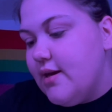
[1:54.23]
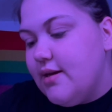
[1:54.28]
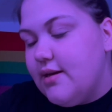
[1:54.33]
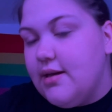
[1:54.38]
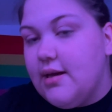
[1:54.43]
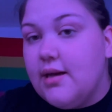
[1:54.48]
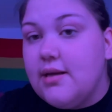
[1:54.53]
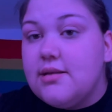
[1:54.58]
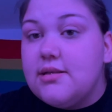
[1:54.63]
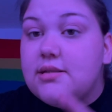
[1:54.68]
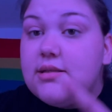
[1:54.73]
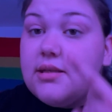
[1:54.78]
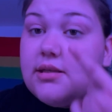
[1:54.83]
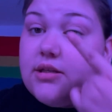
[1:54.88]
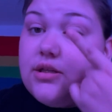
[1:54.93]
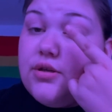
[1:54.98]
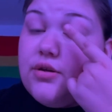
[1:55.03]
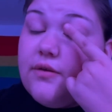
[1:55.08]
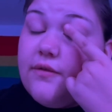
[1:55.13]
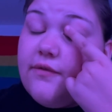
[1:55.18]
Yeah, it's the
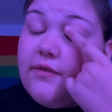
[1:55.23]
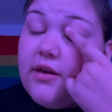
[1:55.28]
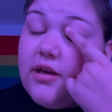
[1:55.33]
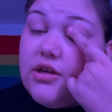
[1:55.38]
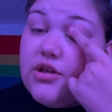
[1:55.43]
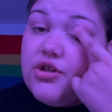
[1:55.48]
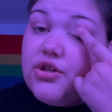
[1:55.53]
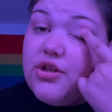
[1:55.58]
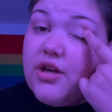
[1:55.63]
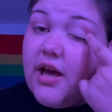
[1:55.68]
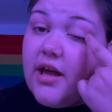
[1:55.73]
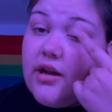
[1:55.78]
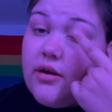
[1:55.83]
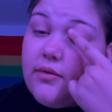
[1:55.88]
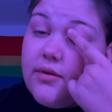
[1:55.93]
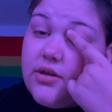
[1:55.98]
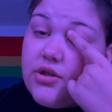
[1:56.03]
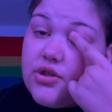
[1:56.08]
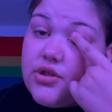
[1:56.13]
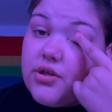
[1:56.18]
Too Faced Shadow
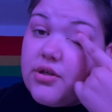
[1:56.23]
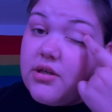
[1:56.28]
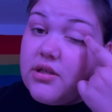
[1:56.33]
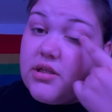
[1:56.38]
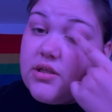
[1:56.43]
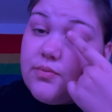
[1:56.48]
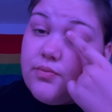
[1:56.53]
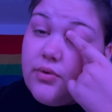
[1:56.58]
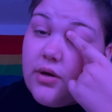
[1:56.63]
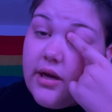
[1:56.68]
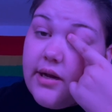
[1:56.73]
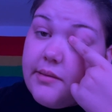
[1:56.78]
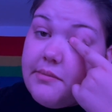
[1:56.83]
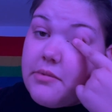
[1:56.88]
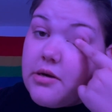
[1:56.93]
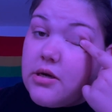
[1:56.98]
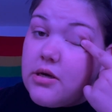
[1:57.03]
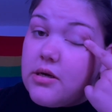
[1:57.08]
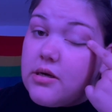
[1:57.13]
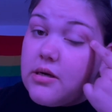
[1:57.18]
Insurance
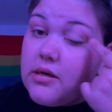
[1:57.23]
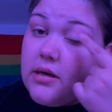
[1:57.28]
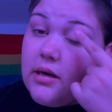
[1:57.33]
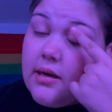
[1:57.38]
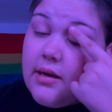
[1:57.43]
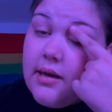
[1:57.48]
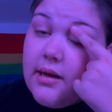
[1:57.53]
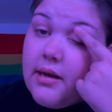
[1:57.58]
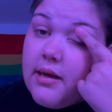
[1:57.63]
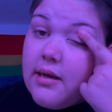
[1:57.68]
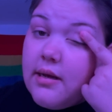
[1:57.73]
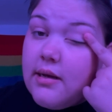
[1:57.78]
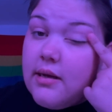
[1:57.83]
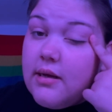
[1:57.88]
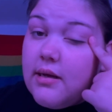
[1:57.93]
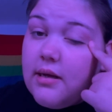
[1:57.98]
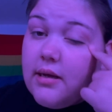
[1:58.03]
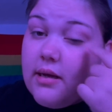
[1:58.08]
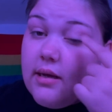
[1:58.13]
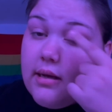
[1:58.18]
Primer.
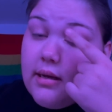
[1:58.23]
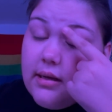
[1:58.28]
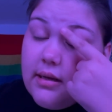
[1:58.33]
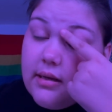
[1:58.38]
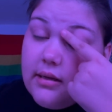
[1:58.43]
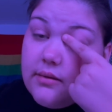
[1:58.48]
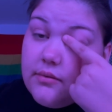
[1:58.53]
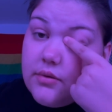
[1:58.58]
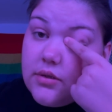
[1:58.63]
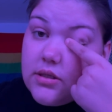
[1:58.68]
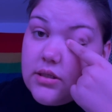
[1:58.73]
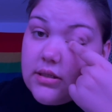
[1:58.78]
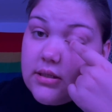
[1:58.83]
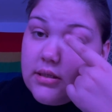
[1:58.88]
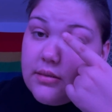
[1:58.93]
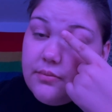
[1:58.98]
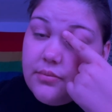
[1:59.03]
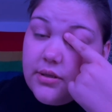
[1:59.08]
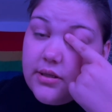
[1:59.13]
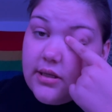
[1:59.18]
I'm just going
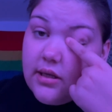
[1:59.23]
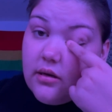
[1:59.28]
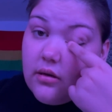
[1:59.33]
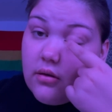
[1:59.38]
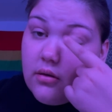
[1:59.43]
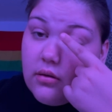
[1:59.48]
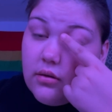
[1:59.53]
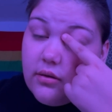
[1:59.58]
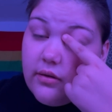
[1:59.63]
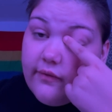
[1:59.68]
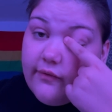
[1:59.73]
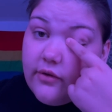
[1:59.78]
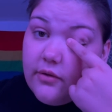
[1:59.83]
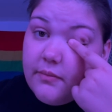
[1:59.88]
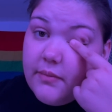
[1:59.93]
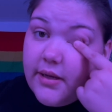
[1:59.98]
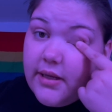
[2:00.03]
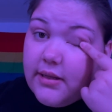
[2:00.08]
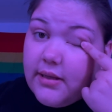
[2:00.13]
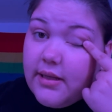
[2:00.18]
to put that all over
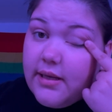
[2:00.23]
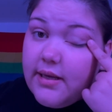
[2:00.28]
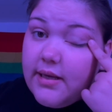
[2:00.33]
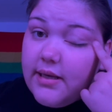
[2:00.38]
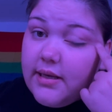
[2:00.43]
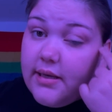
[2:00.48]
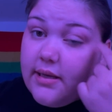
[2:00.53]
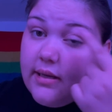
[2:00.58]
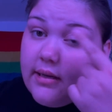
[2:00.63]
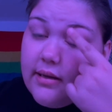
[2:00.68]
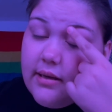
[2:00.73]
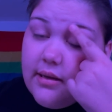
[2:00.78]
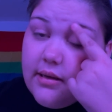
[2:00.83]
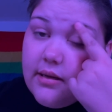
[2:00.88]
my lid.